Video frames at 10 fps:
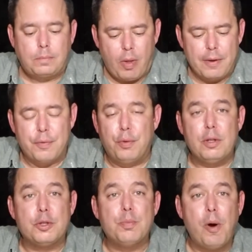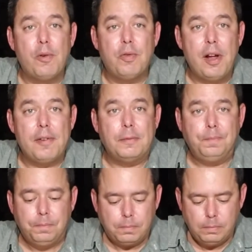It's full of smoke flavor,
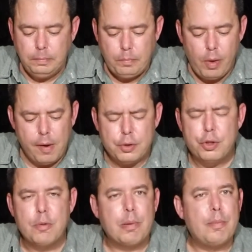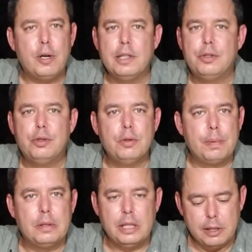super moist,
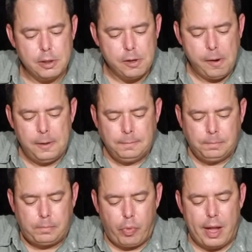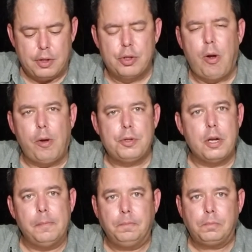super tender. That
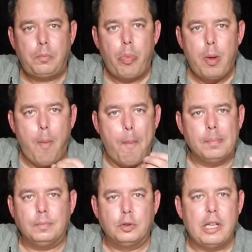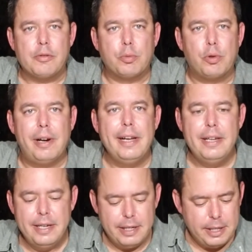salsa, got some great
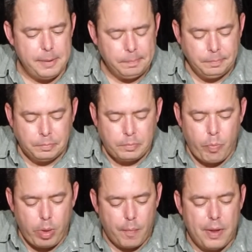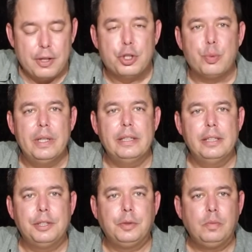heat in it, and that
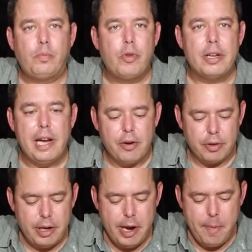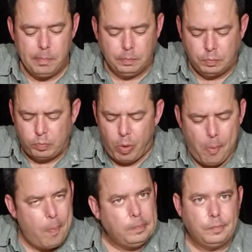sweetness to counter the heat.
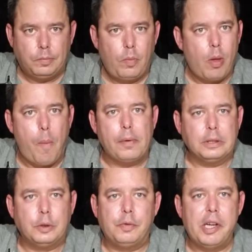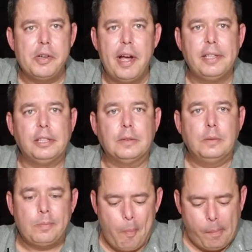This is fantastic.
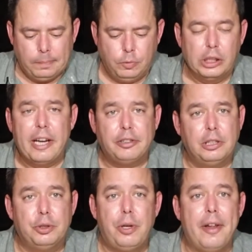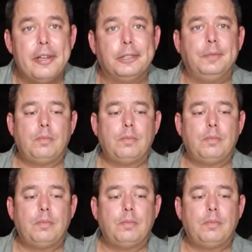You guys need to try this.